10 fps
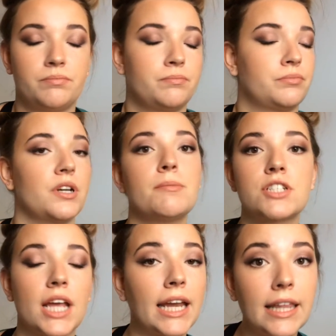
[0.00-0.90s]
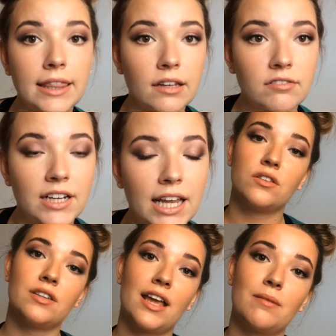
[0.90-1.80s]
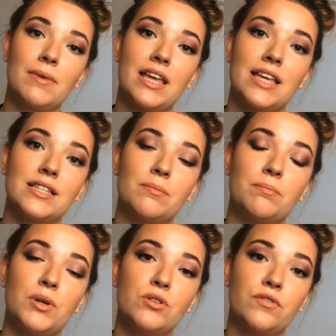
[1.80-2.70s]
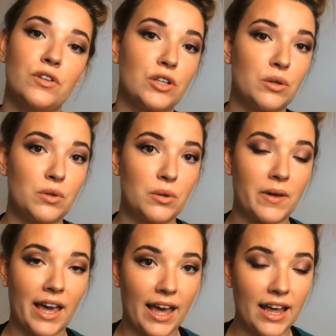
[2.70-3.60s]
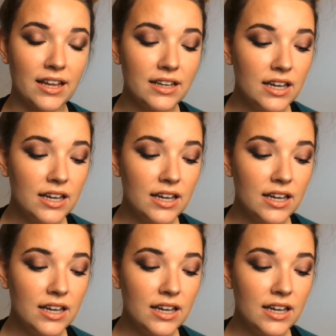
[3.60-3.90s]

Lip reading: pretty much anything really. Name is Beautiful You UK.